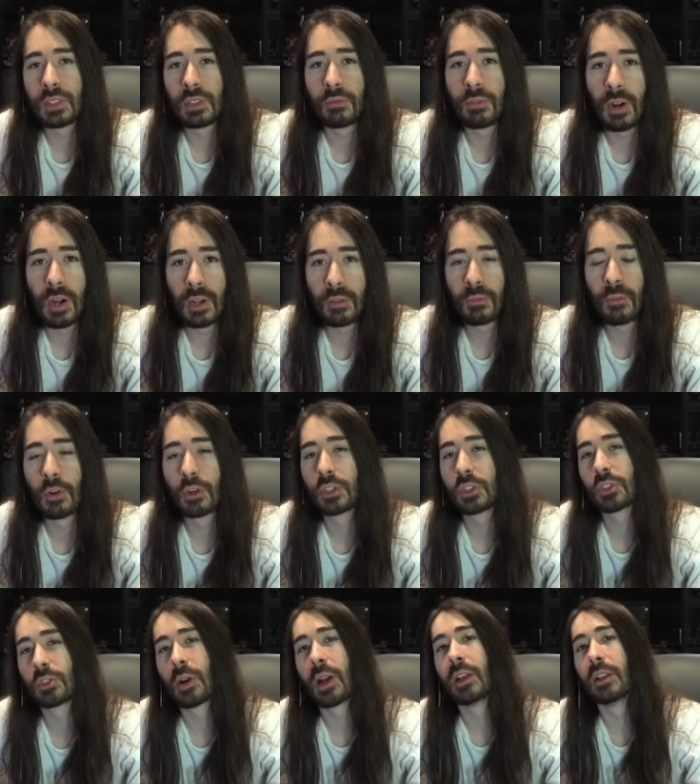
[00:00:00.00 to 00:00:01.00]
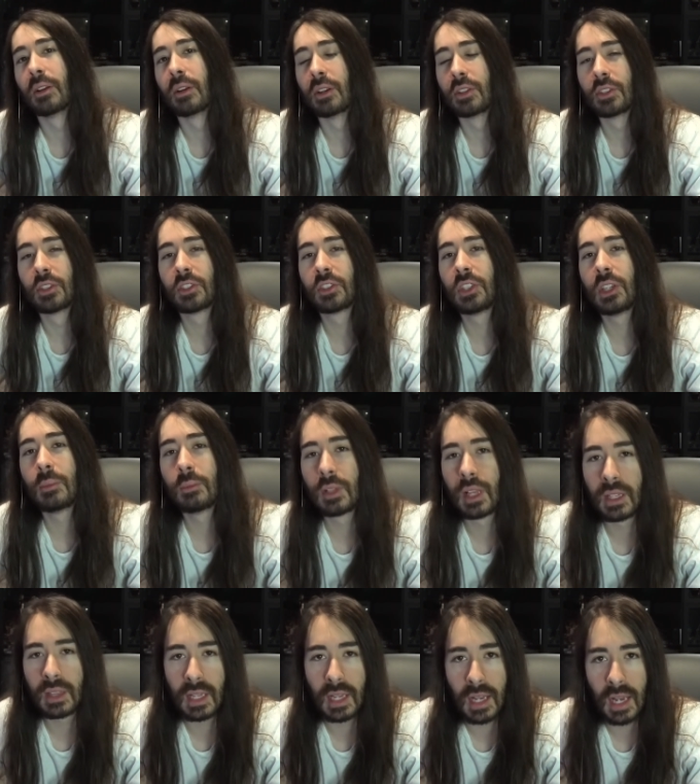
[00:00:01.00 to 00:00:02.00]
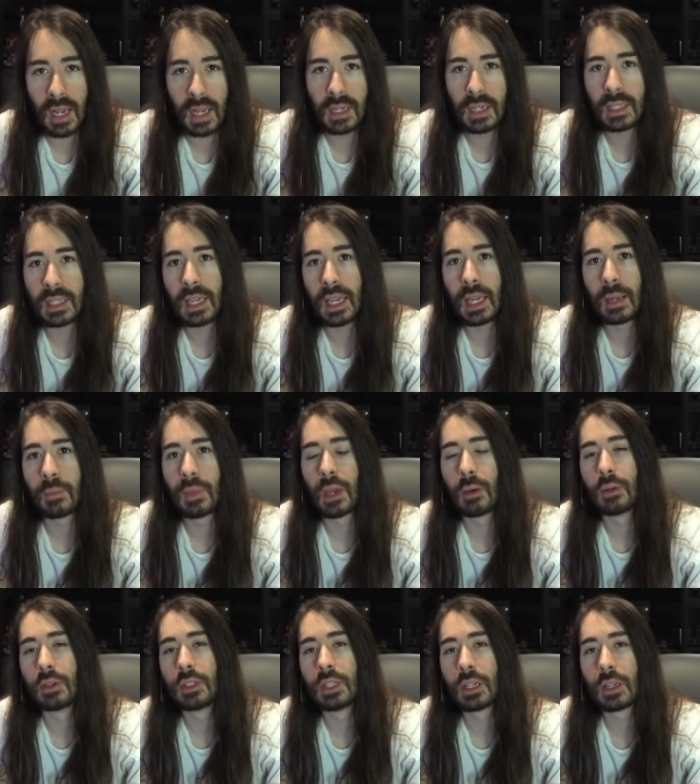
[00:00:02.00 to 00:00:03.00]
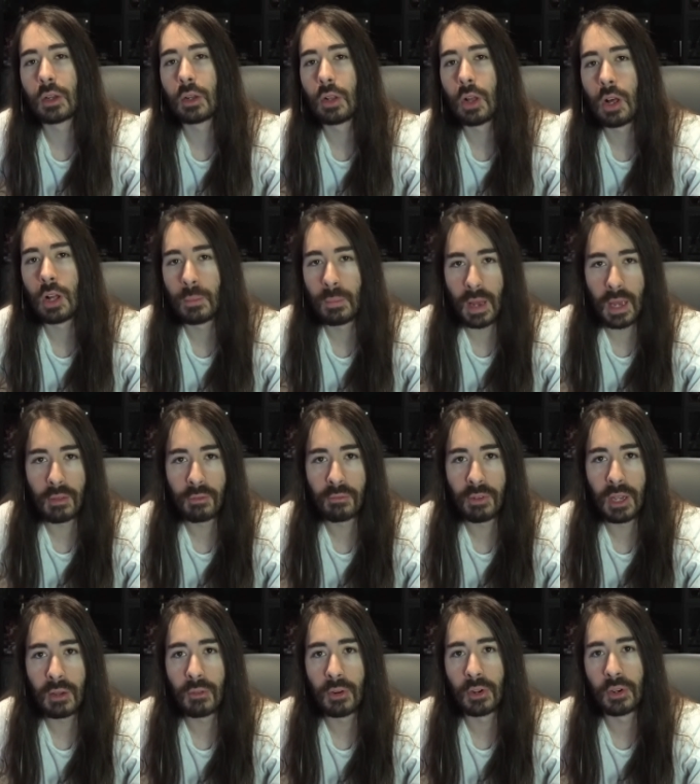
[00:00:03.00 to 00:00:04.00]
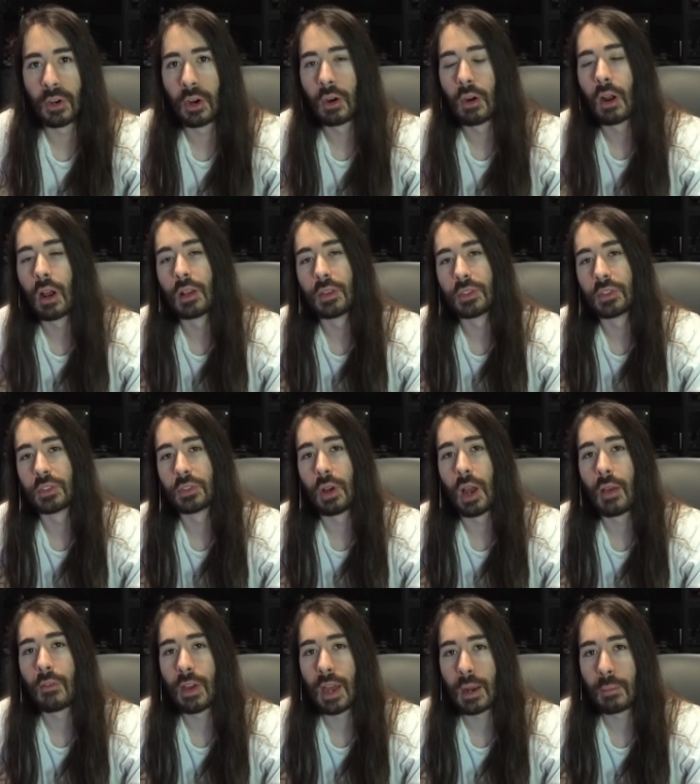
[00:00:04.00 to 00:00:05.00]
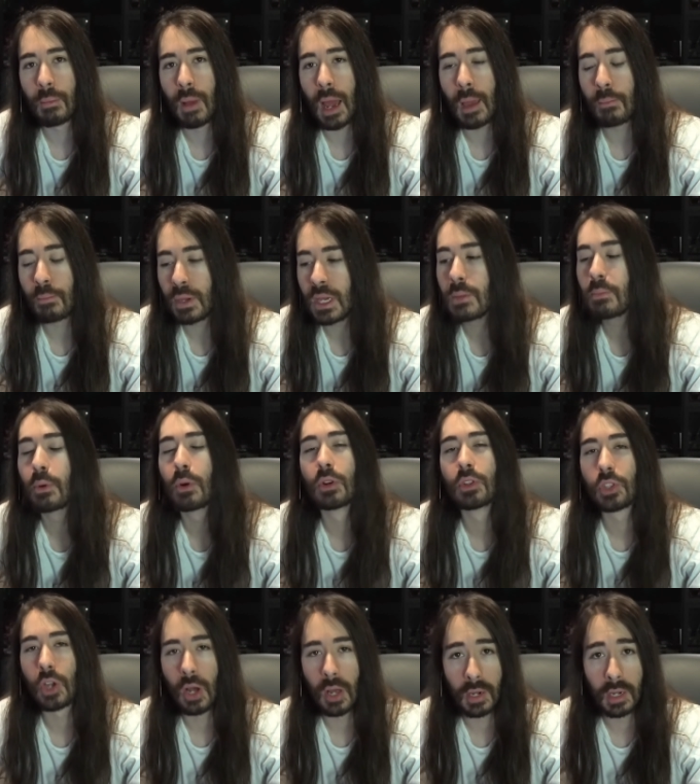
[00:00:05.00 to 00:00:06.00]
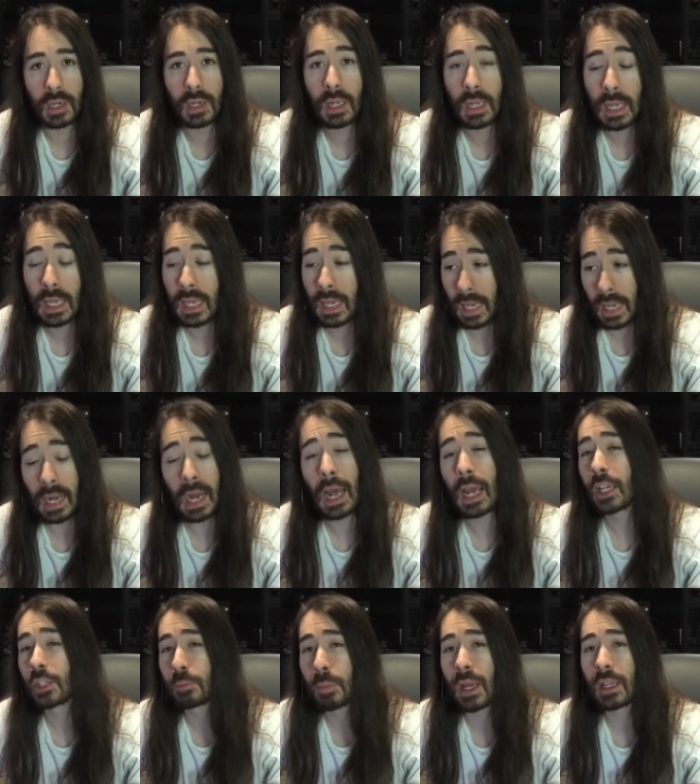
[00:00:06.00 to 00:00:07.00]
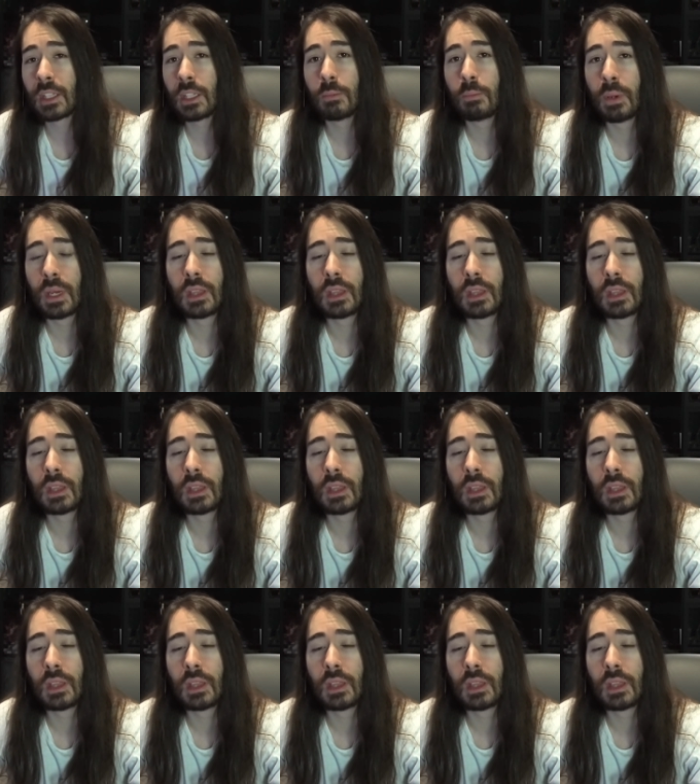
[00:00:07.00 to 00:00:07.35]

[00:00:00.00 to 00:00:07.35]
the very first trailer. It just seemed like the kind of game that would tickle all my favorite neurons. So I've had my peepers on it, and I expected big